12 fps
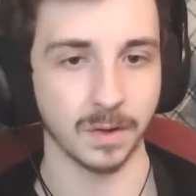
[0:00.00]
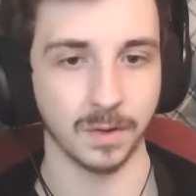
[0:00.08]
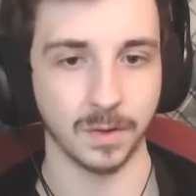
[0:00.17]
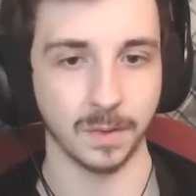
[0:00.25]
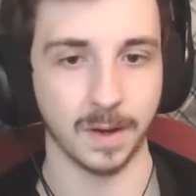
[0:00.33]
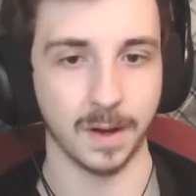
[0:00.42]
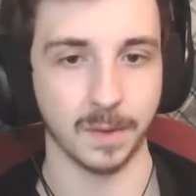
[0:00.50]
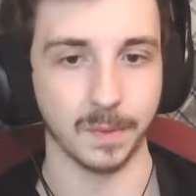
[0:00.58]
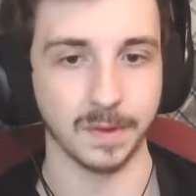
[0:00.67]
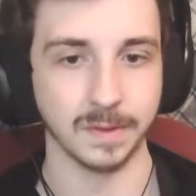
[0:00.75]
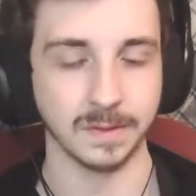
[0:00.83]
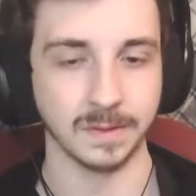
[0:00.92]
do now
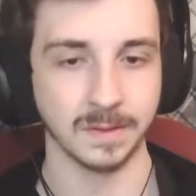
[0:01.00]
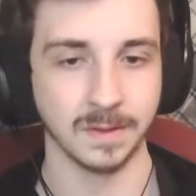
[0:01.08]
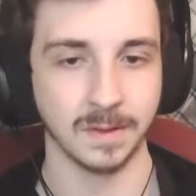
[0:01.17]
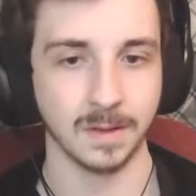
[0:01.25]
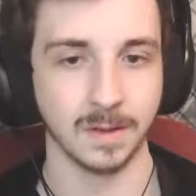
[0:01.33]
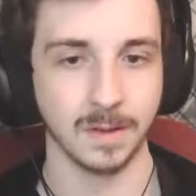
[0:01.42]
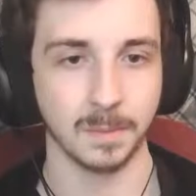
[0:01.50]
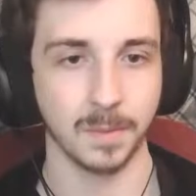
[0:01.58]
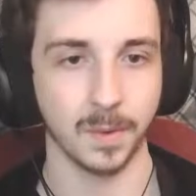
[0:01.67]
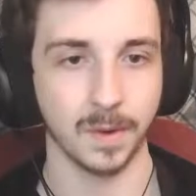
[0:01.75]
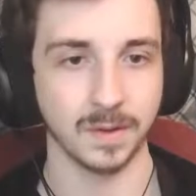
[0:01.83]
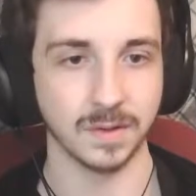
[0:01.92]
is
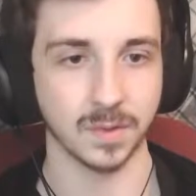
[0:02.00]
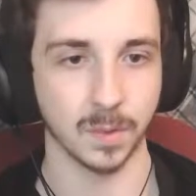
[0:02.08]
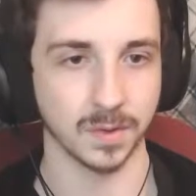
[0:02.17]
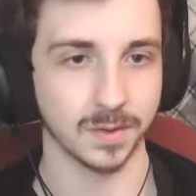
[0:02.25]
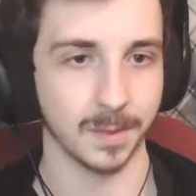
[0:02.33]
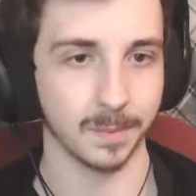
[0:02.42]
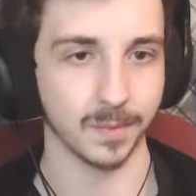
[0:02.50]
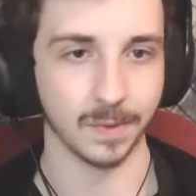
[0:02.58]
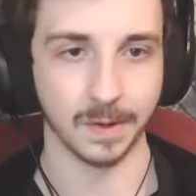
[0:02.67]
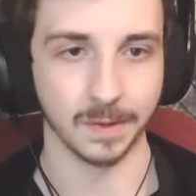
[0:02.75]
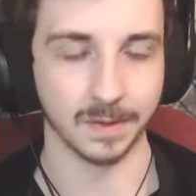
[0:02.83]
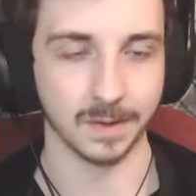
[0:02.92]
put away this torch
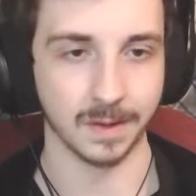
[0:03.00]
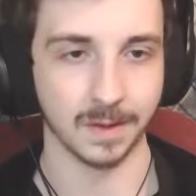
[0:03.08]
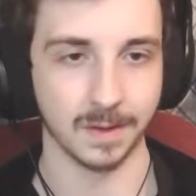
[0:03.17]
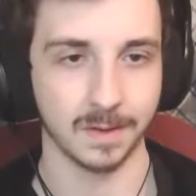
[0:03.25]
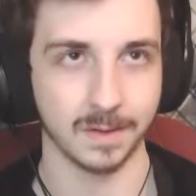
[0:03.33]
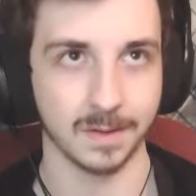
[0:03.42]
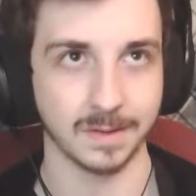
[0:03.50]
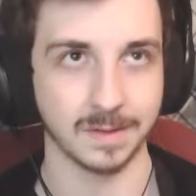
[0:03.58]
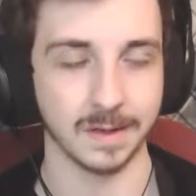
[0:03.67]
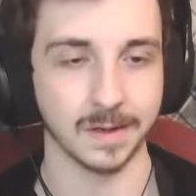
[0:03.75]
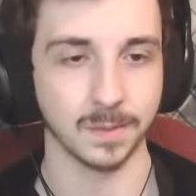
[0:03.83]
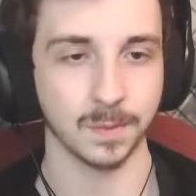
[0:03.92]
temporarily. Let's
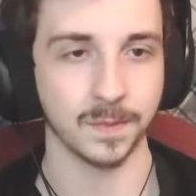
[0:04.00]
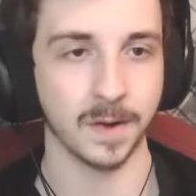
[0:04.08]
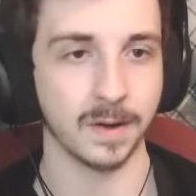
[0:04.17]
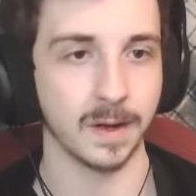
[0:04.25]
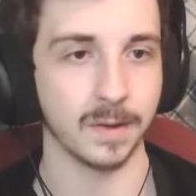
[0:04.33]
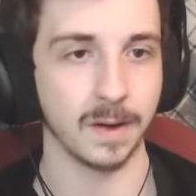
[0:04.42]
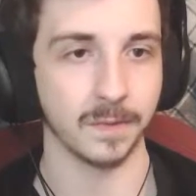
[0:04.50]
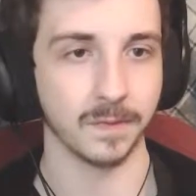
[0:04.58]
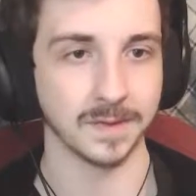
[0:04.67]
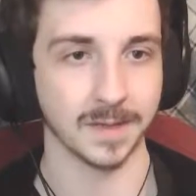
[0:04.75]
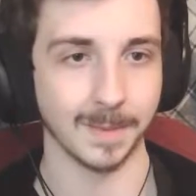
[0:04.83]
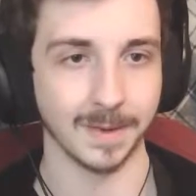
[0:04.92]
see, I guess we'll find out now if
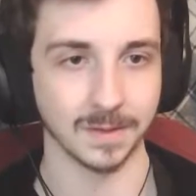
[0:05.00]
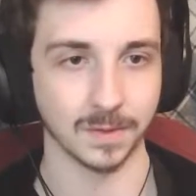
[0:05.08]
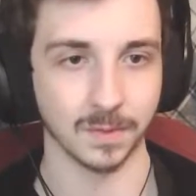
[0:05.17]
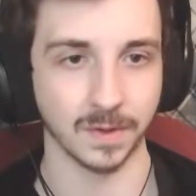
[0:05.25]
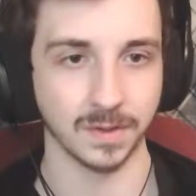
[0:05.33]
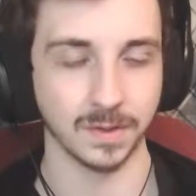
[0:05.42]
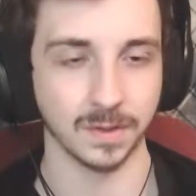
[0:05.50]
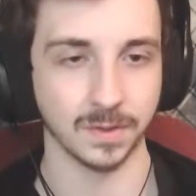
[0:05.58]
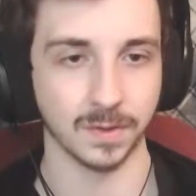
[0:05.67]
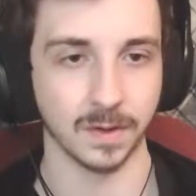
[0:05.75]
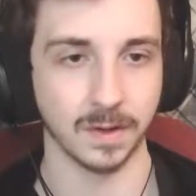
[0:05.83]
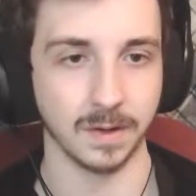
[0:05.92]
this game has Thracia
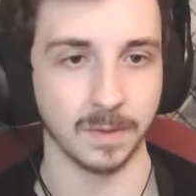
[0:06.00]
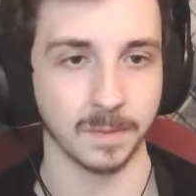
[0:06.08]
trade.